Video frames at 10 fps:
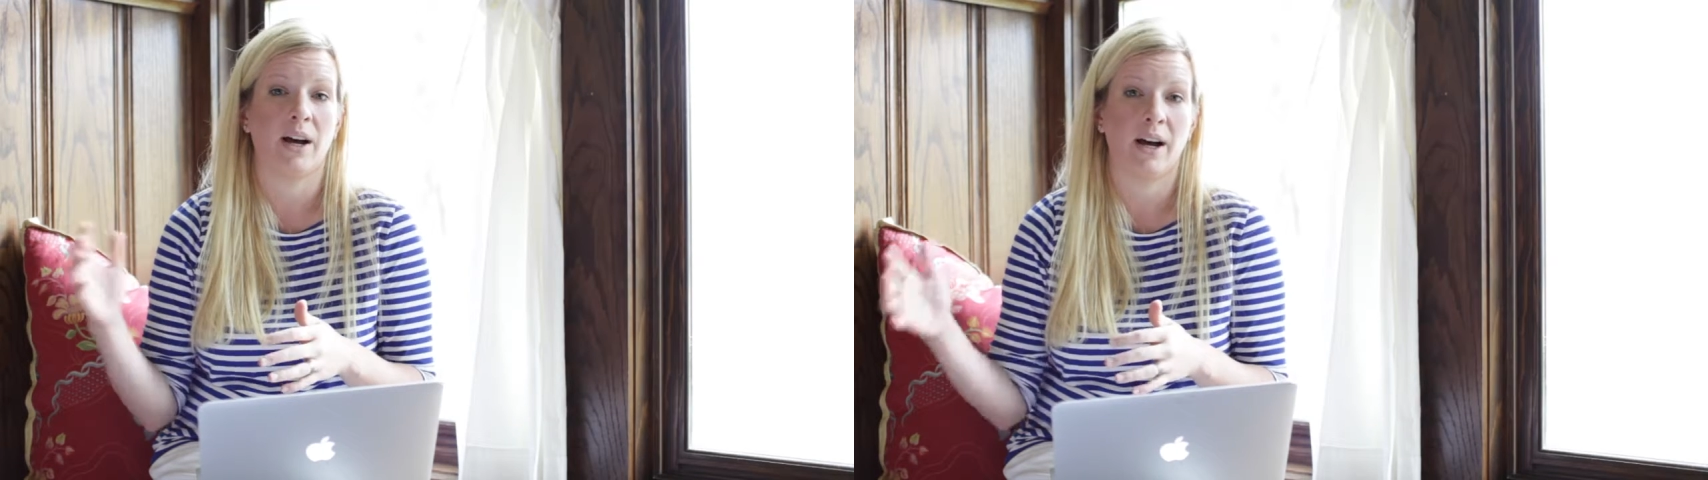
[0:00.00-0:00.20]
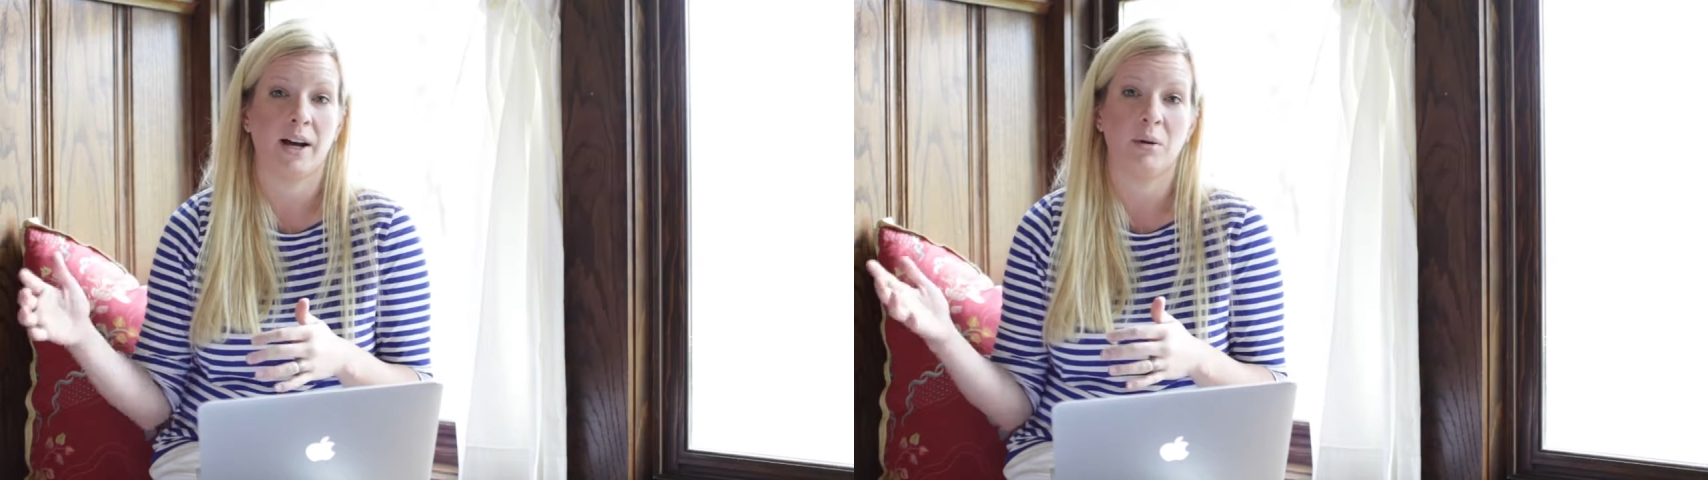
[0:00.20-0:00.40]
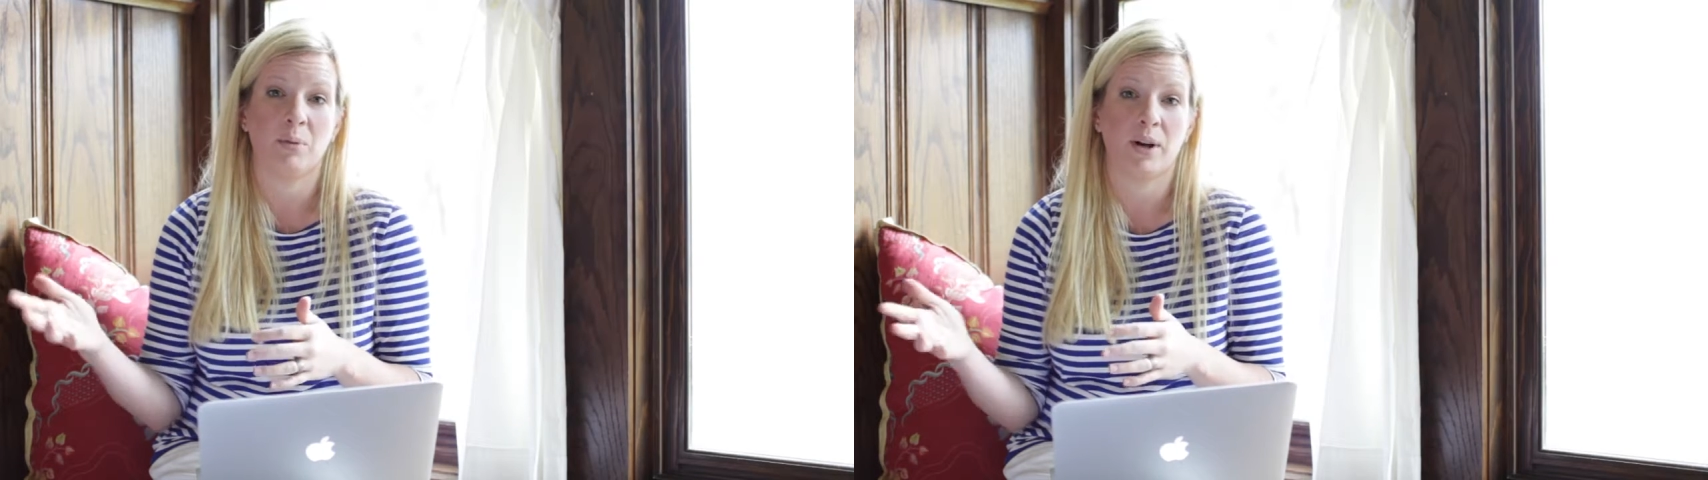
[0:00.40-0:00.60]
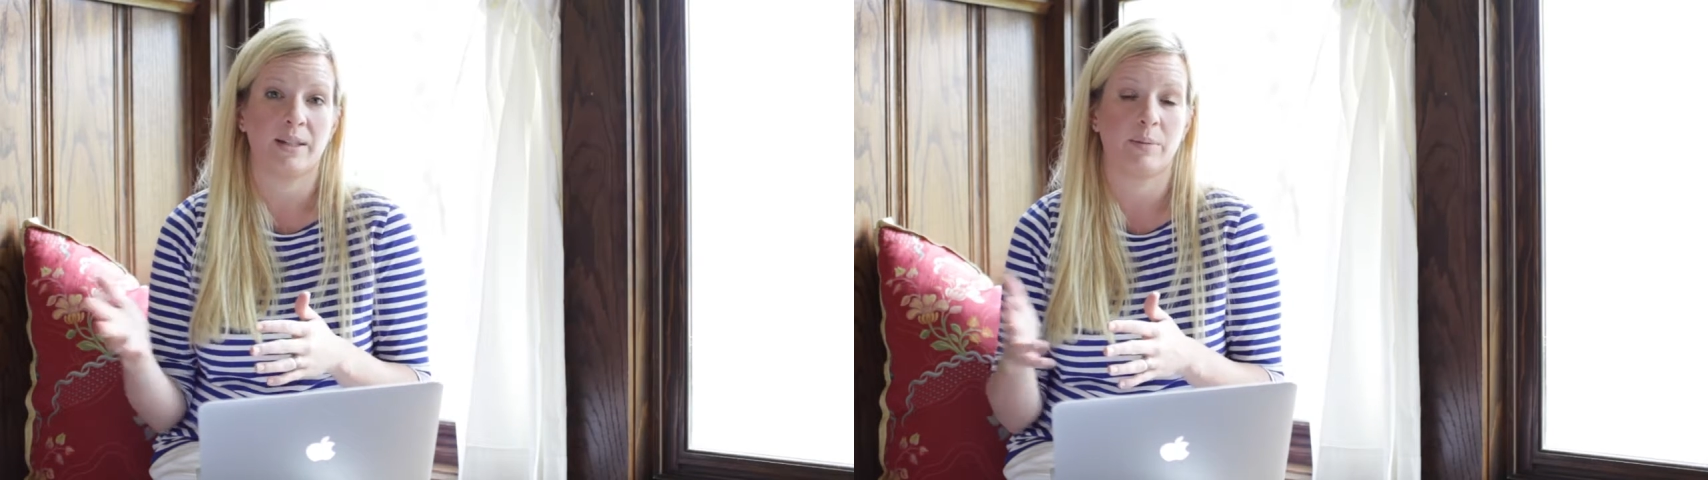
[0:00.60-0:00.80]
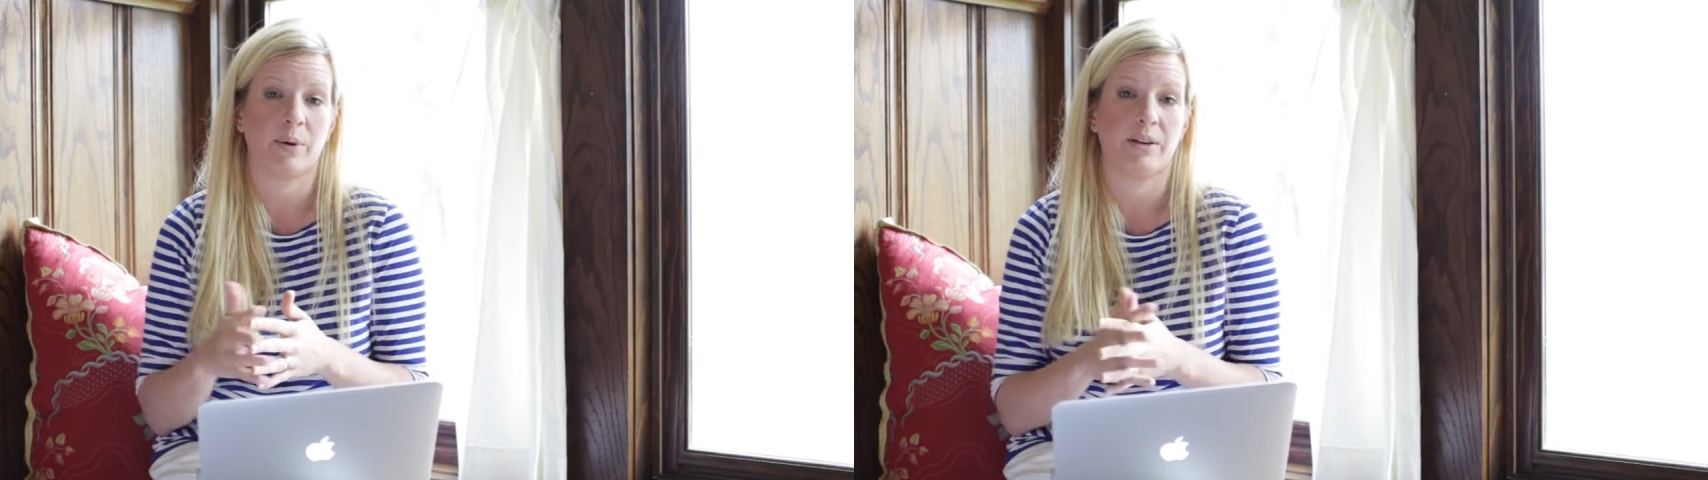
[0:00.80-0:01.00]
higher
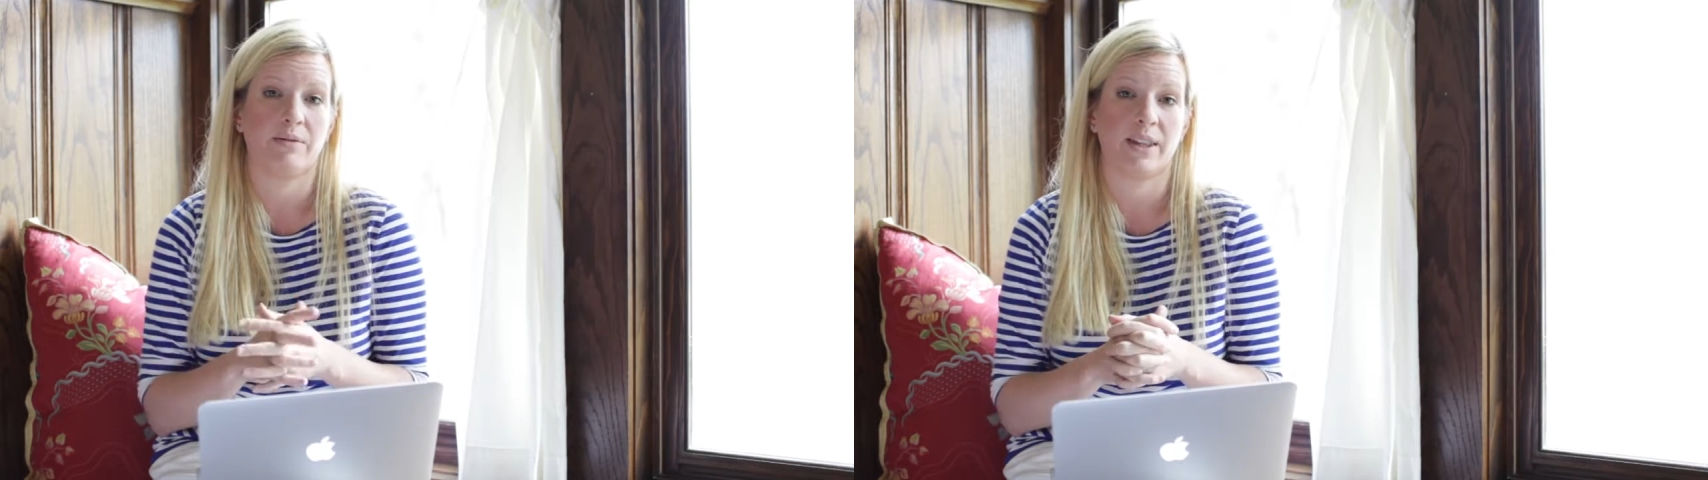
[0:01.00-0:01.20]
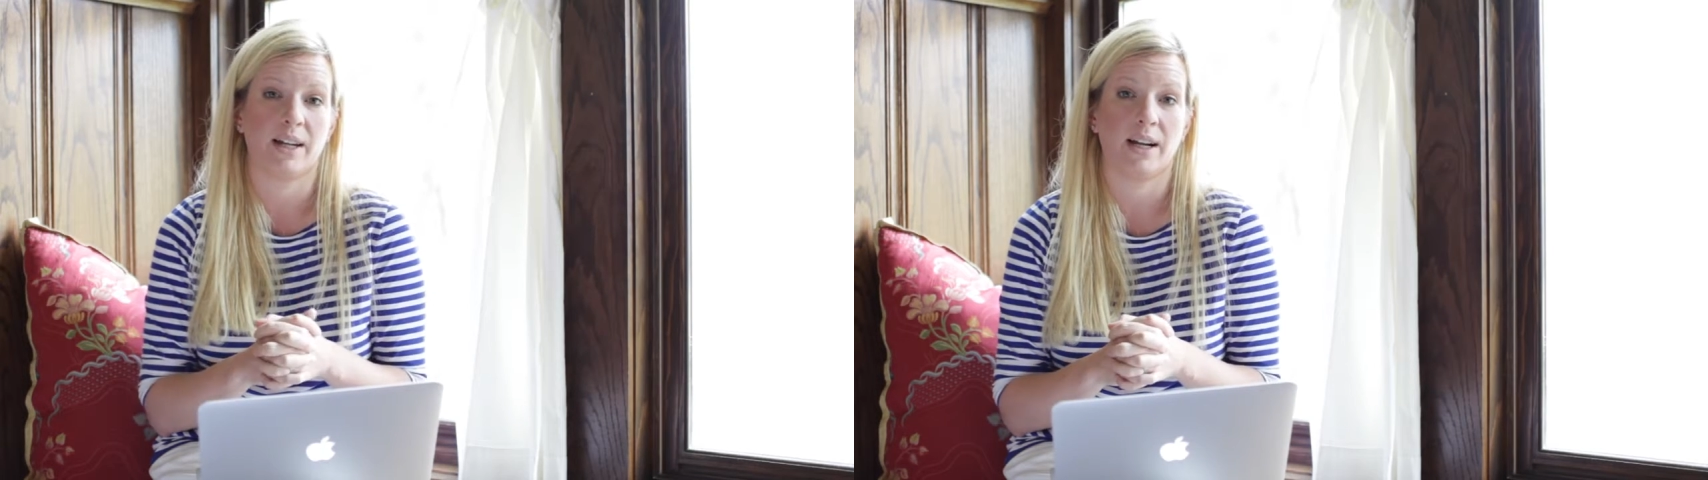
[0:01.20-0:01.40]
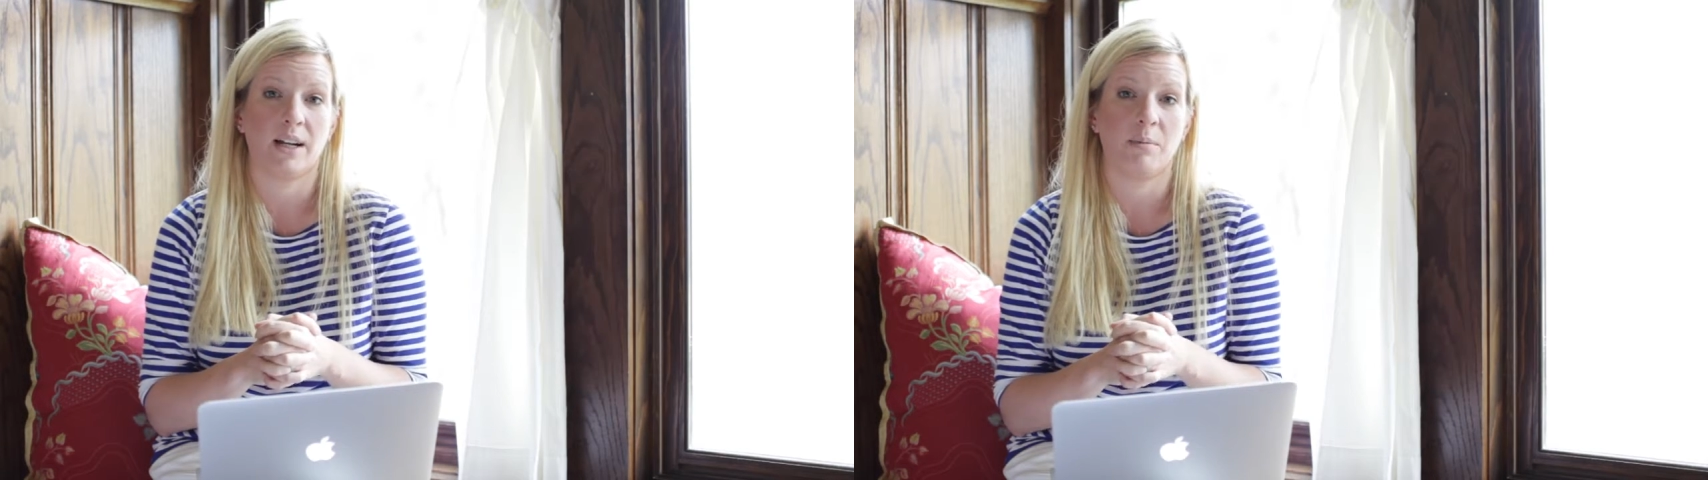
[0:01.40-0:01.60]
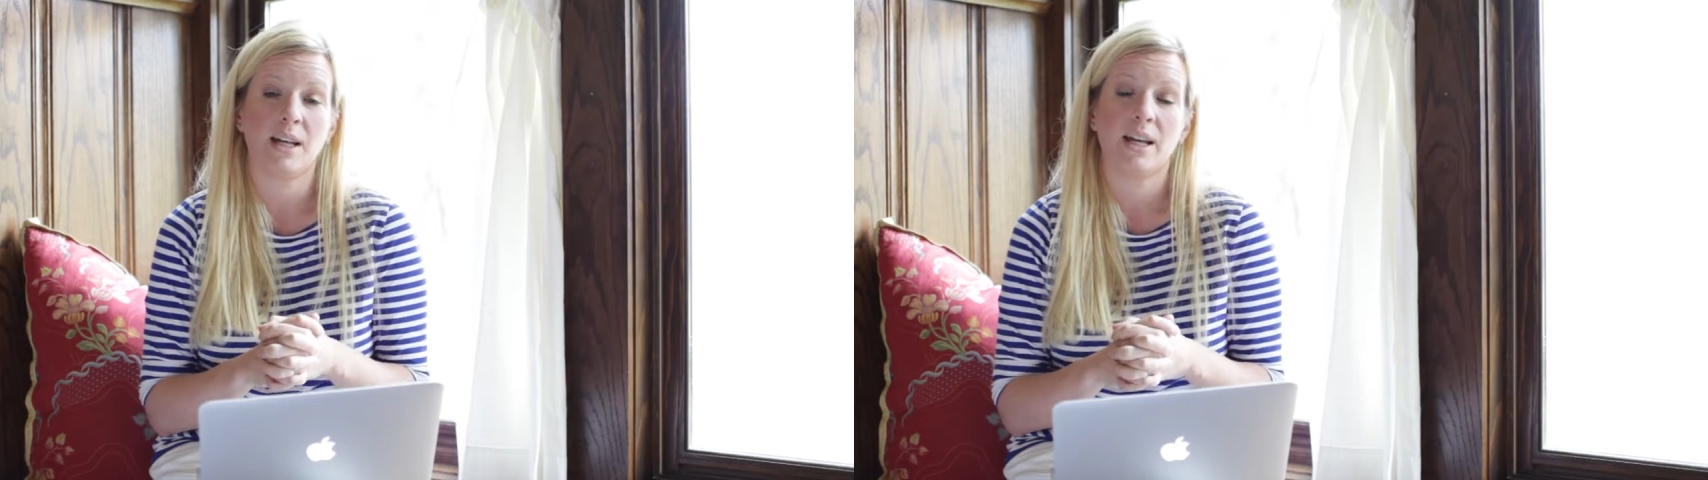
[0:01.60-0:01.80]
price point for that item,